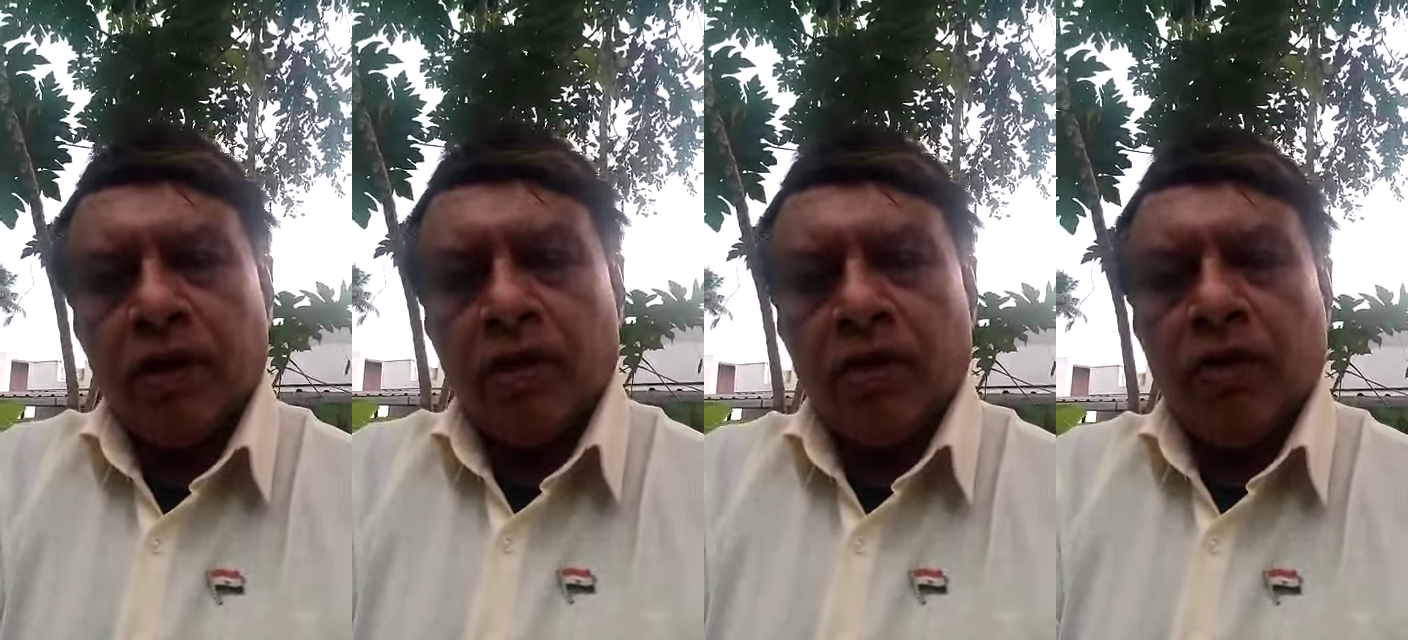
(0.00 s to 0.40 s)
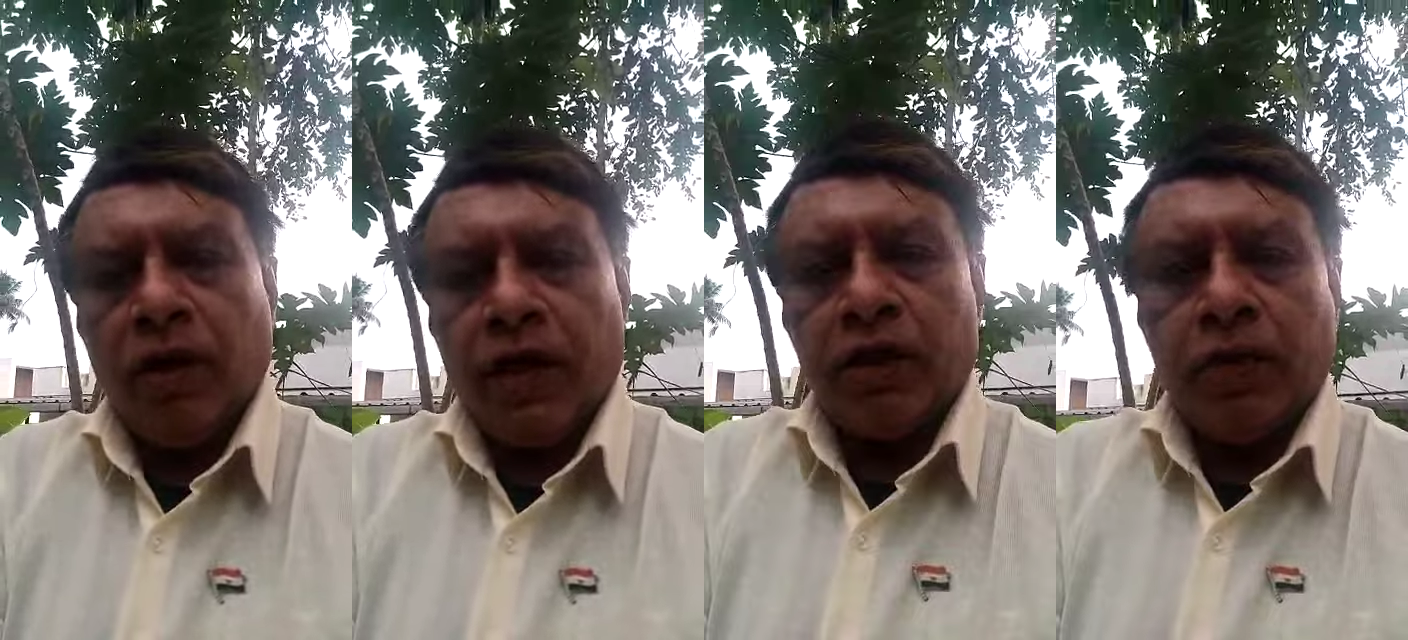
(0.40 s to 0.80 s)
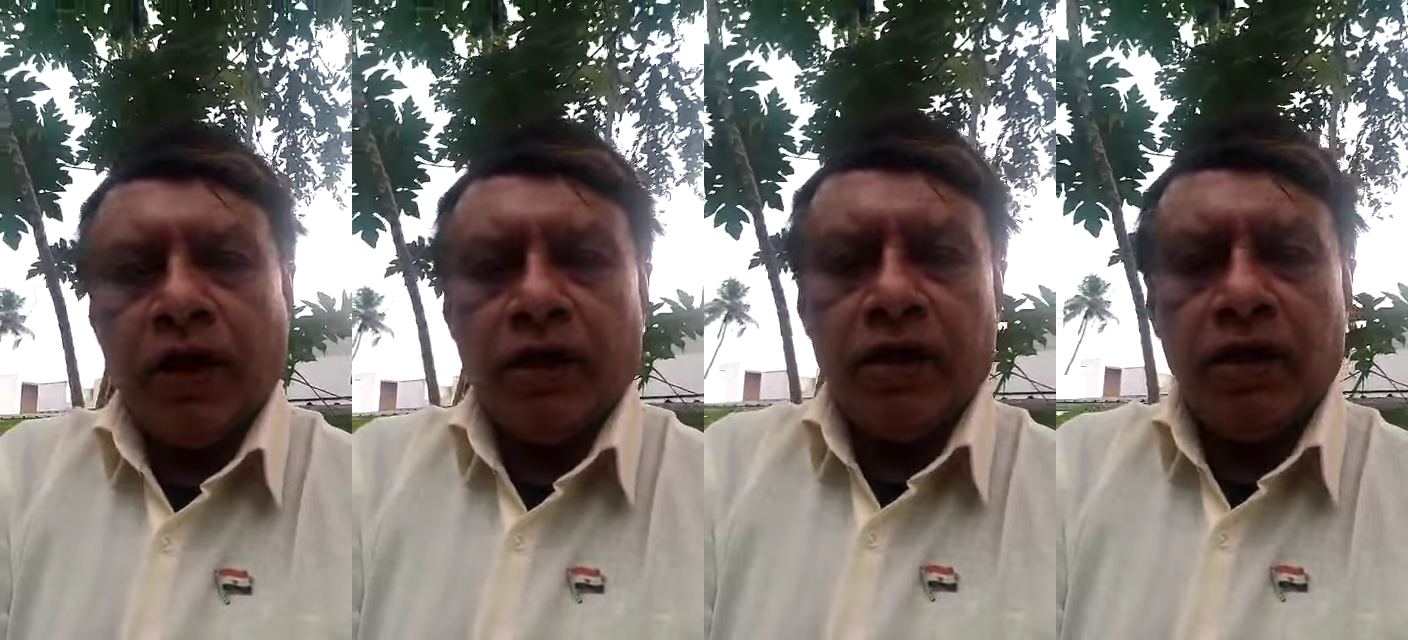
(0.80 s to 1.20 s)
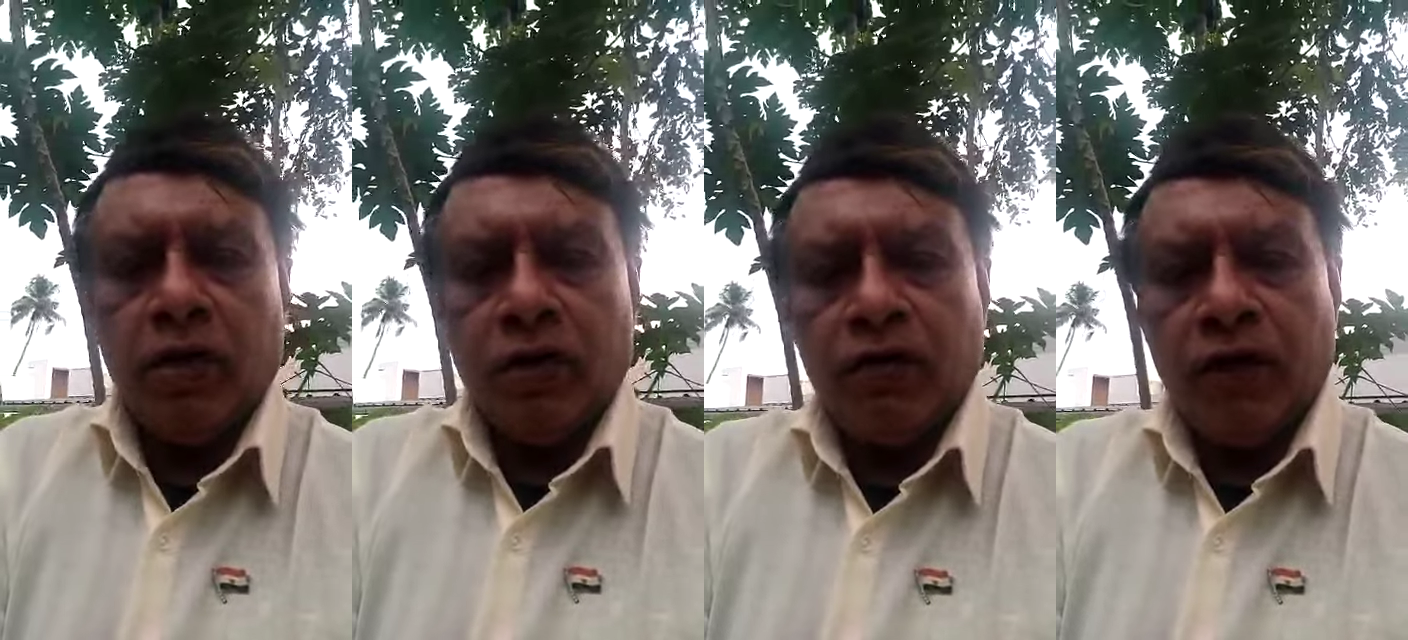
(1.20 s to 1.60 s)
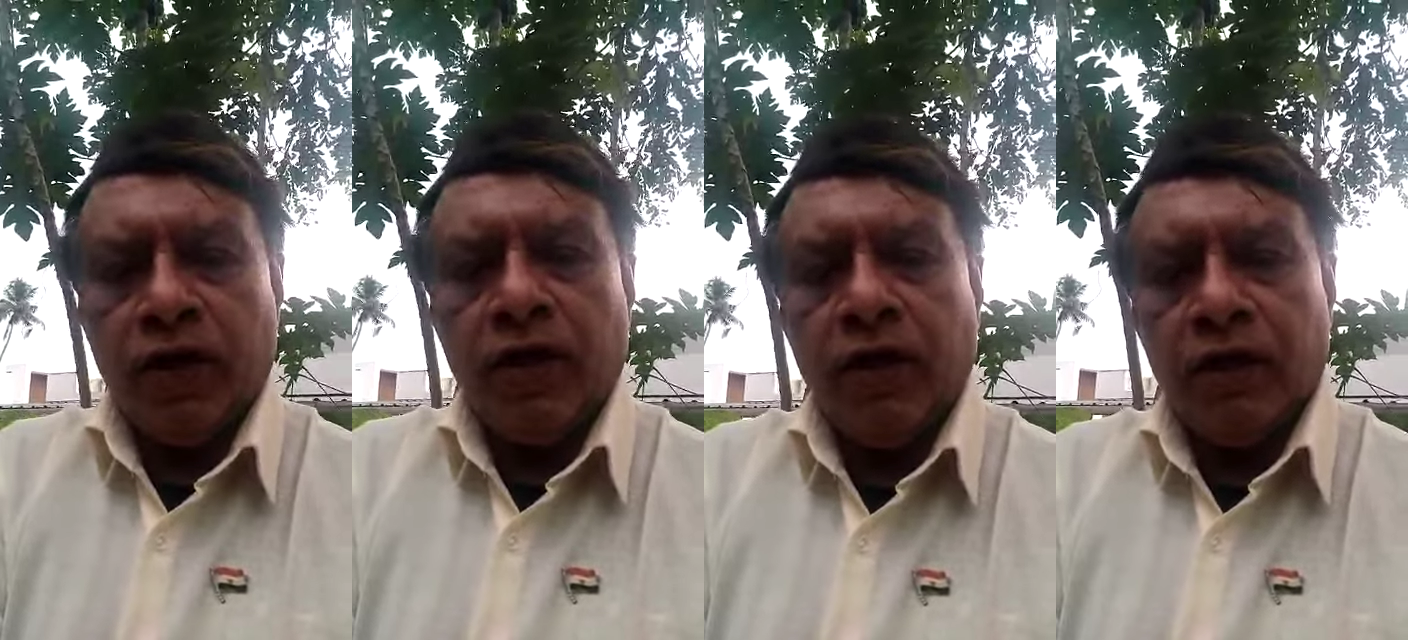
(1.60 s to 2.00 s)
So the Max Planck Institute
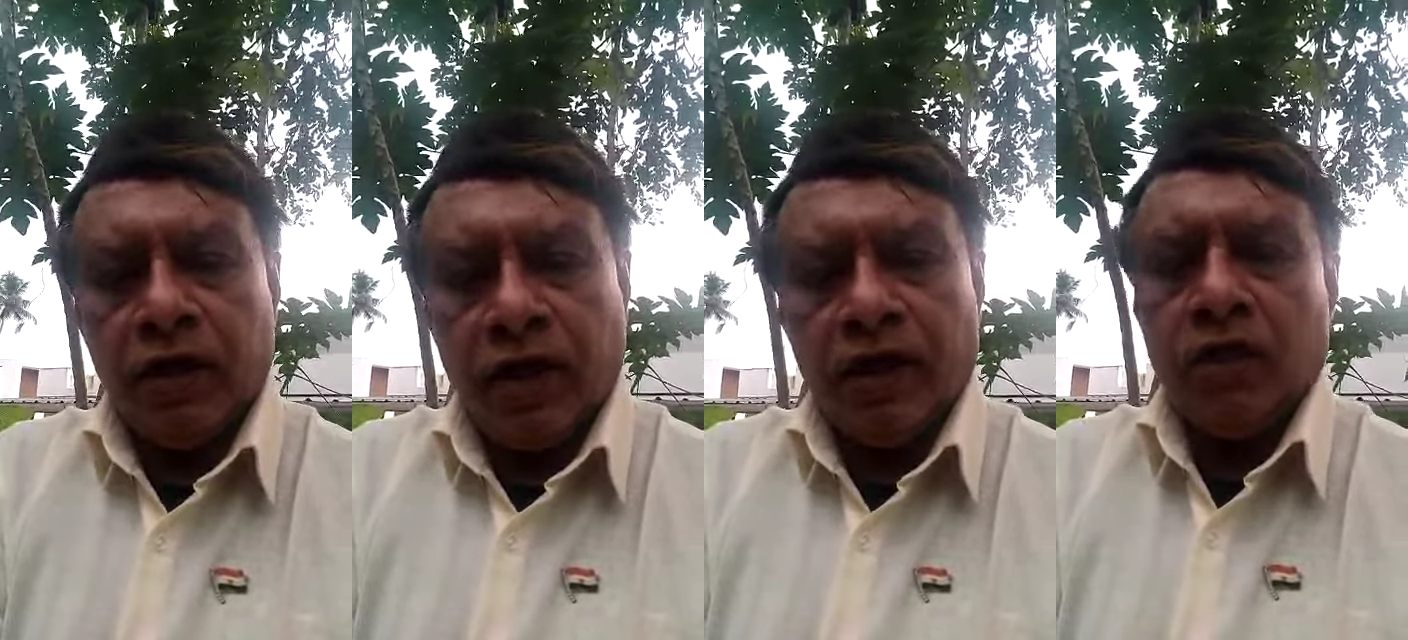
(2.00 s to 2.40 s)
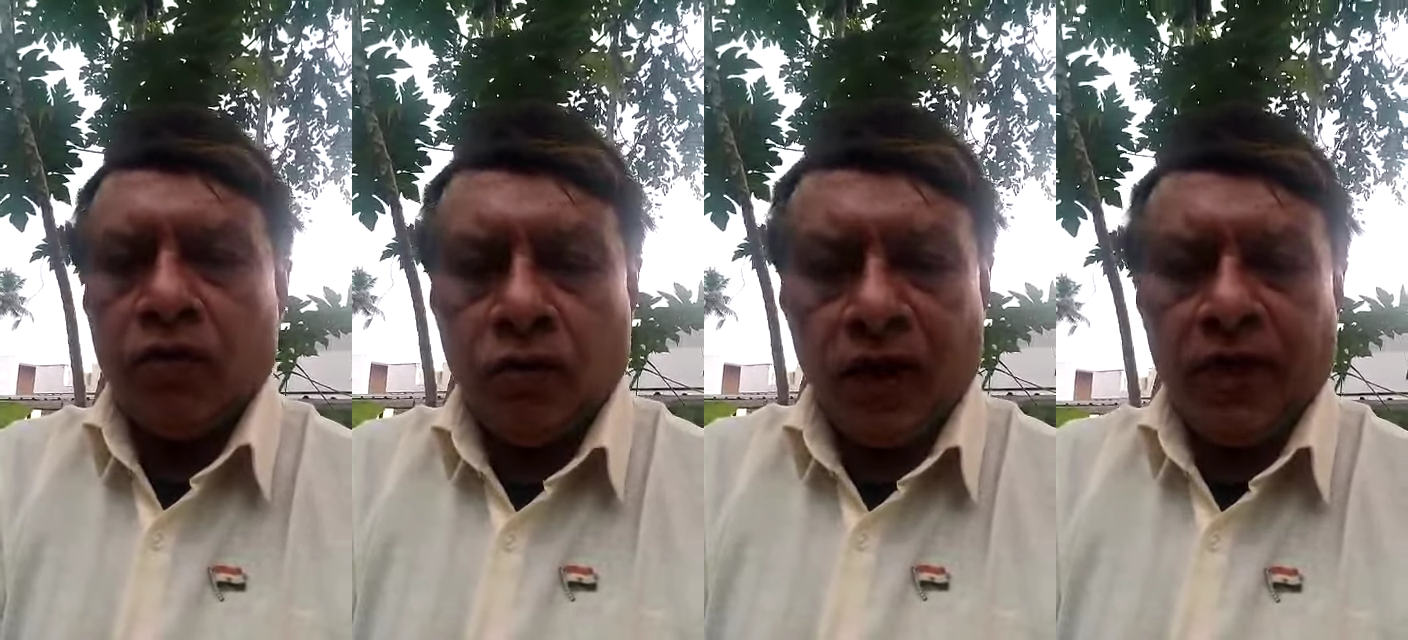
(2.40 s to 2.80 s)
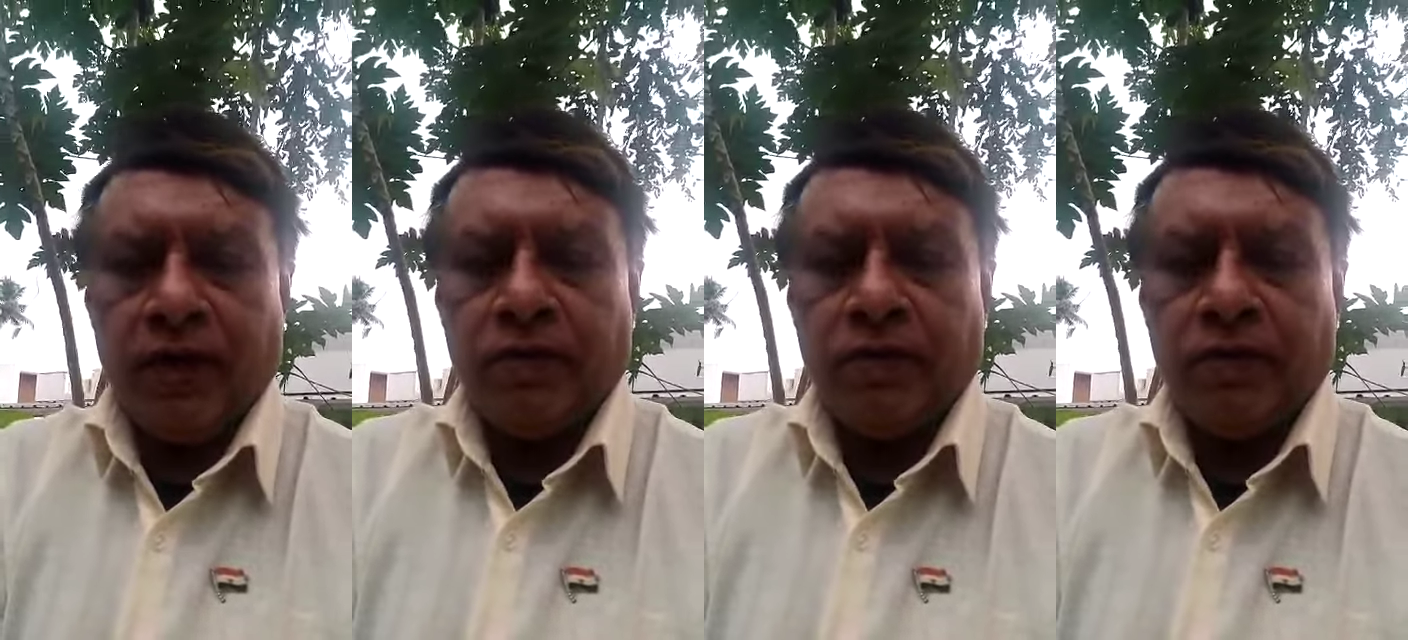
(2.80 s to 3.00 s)
finally has an answer why.